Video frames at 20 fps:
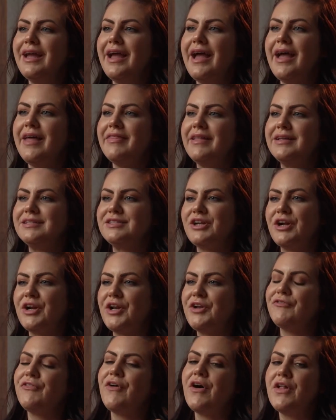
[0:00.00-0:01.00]
and they
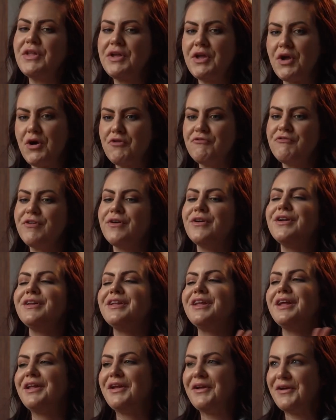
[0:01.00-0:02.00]
started falling over and
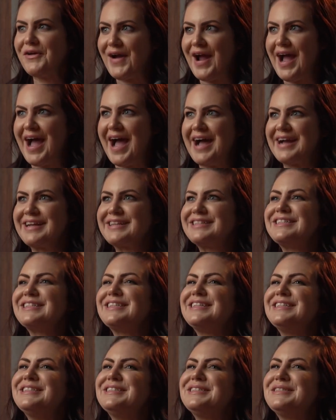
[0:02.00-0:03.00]
getting cracked.
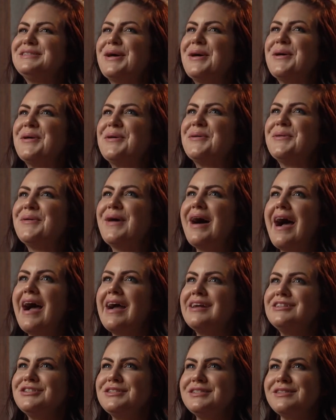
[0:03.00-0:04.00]
And so
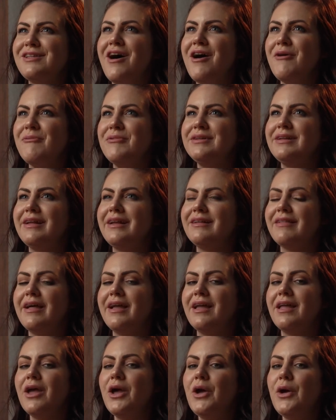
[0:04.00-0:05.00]
I just thought one day,
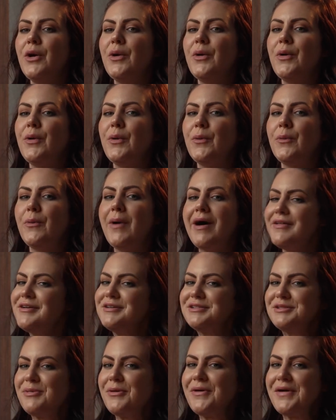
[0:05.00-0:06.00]
like, while I
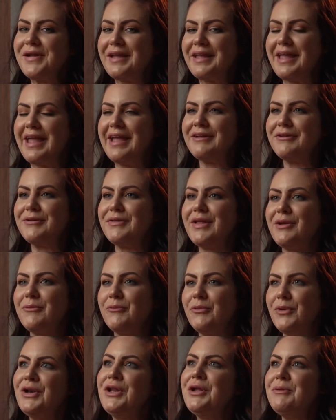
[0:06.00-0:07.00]
was pouring a candle, like,
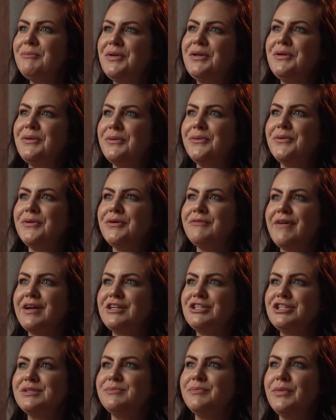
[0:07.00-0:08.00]
wouldn't it be cool if I
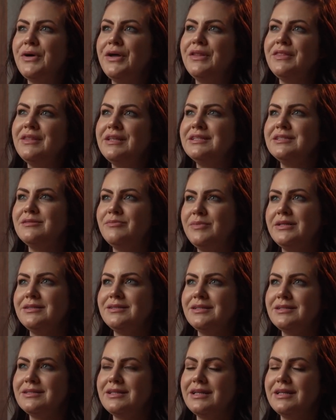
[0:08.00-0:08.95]
just put these pieces